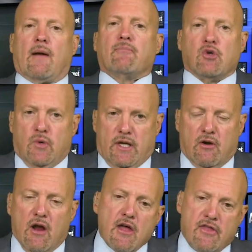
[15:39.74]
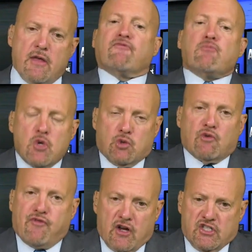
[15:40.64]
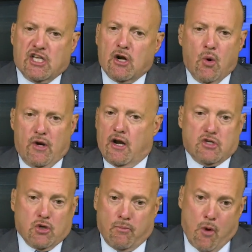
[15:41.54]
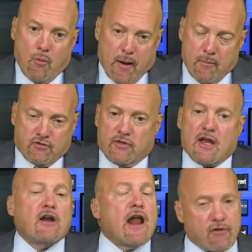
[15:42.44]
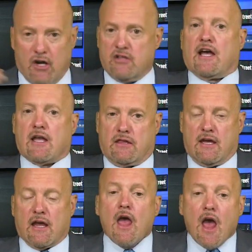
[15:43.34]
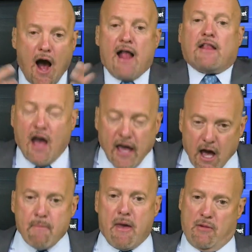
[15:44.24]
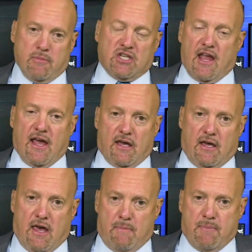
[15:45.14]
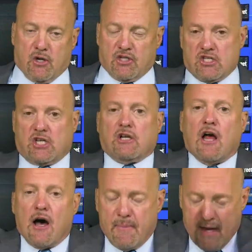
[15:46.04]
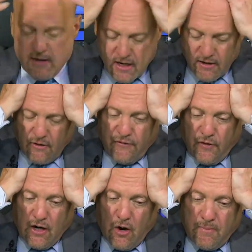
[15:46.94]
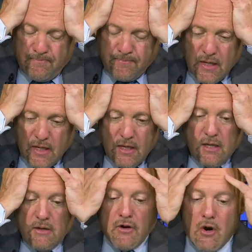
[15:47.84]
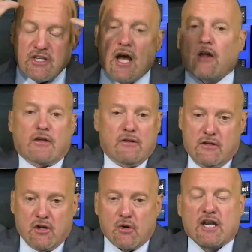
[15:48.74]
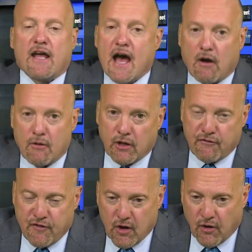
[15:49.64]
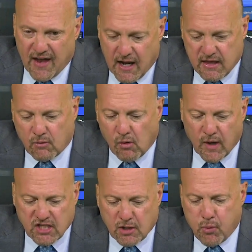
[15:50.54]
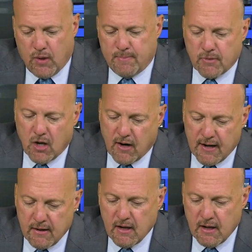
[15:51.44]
I'm doing here. The mutual funds that own it, it's owned by mutual, they're never going to tell you a thing. I tell you I made a mistake because it's a club. And, you know, if we don't tell you how I really feel, then I think, well, what's the point? All right.